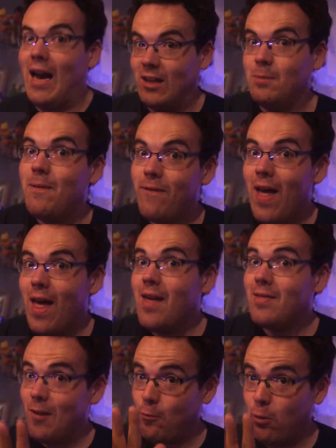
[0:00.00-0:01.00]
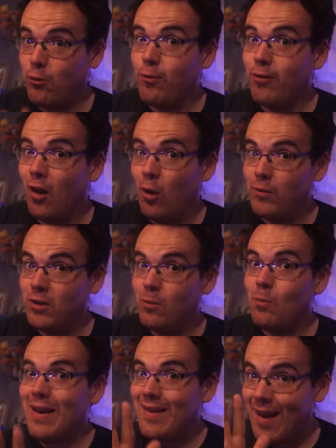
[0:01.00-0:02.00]
And to be fair, this was resolved.
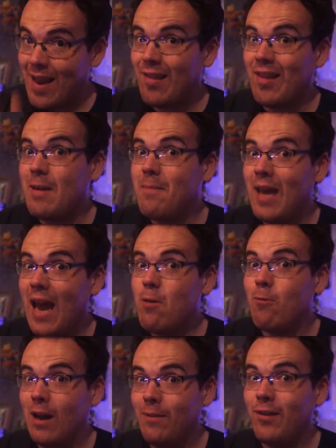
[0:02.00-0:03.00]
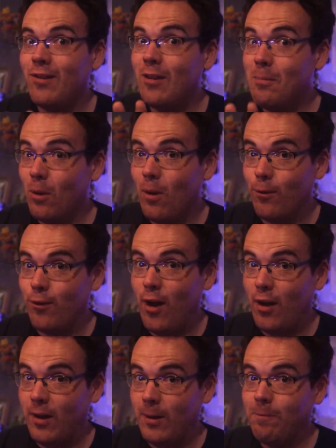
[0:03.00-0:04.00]
We did see him gain relevance in the Moro
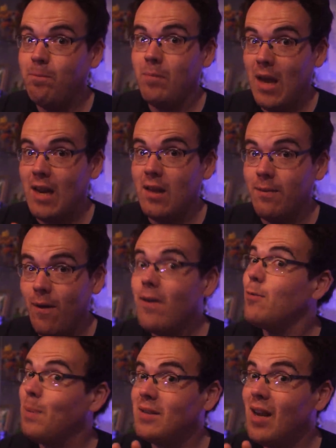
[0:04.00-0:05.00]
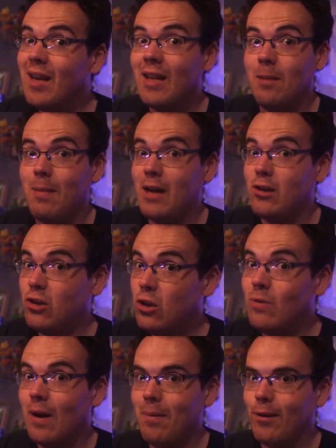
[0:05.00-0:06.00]
Saga. And in a very spectacular manner
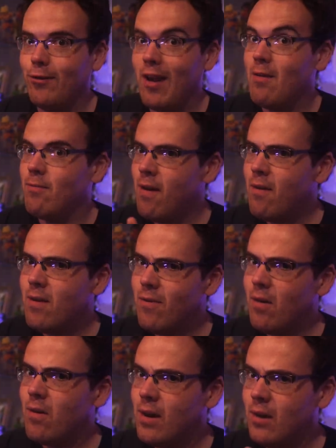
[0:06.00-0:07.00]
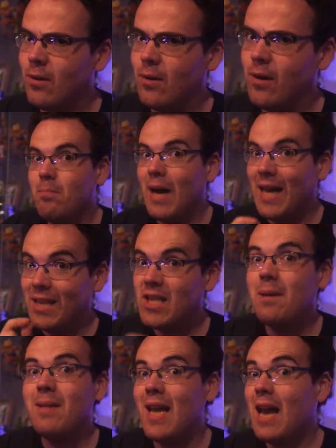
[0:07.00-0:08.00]
too, I must say, very, very good. But at the
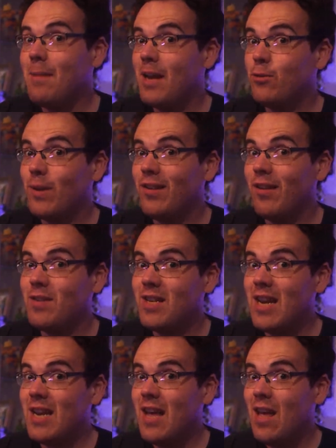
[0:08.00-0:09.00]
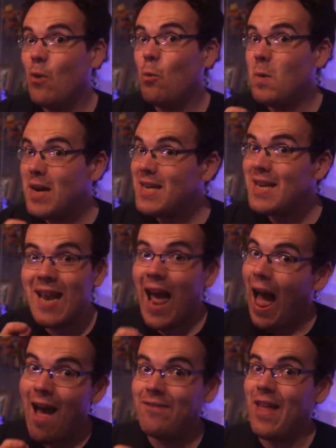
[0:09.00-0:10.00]
time of the anime in 2017, we didn't
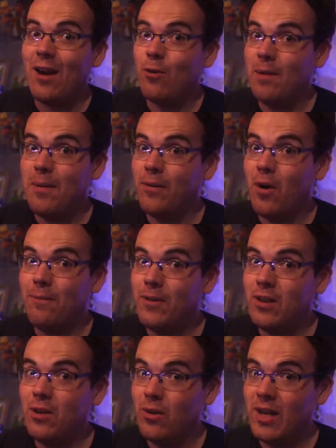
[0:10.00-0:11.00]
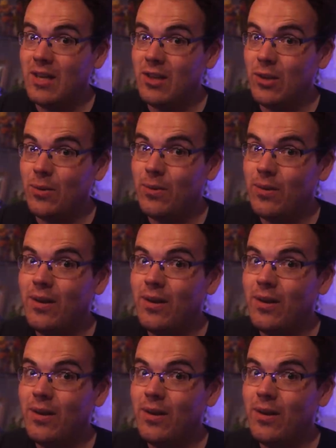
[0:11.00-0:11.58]
have that crumb of comfort to look into.